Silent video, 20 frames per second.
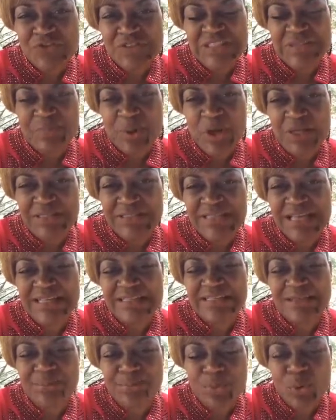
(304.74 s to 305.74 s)
response?
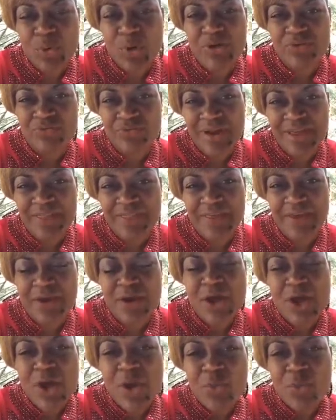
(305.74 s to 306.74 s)
That's important right there.
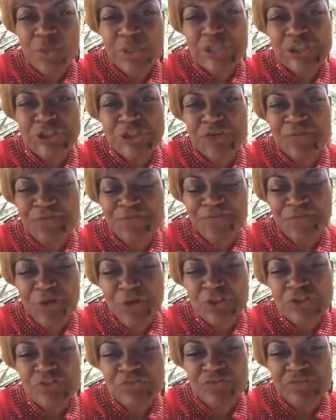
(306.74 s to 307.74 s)
What is your
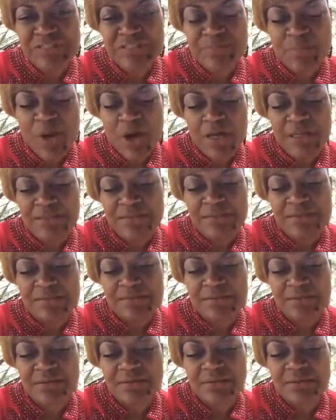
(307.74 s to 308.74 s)
first response?